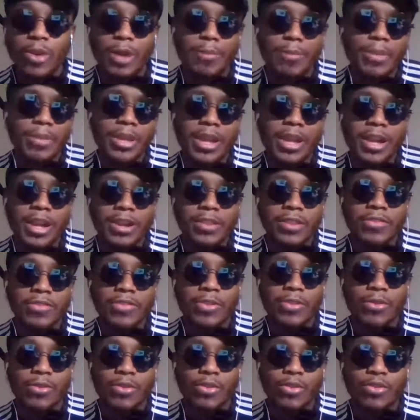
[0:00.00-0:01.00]
I mean, I could
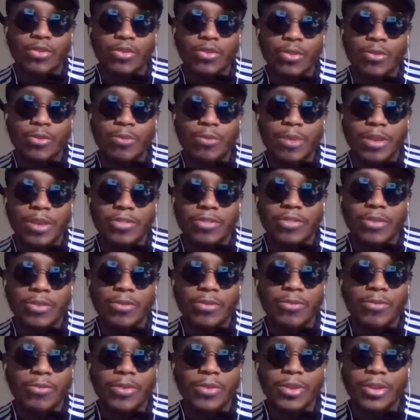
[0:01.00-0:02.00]
still control
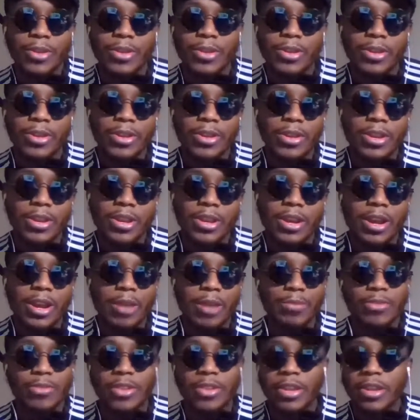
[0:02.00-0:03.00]
myself. You know what
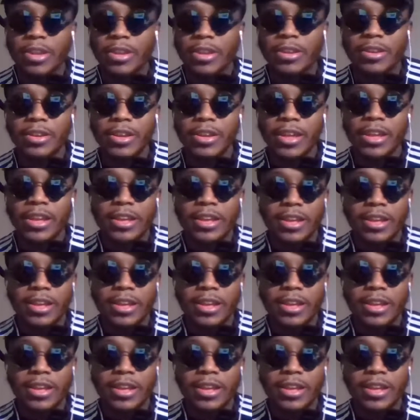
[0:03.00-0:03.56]
I'm saying? Like,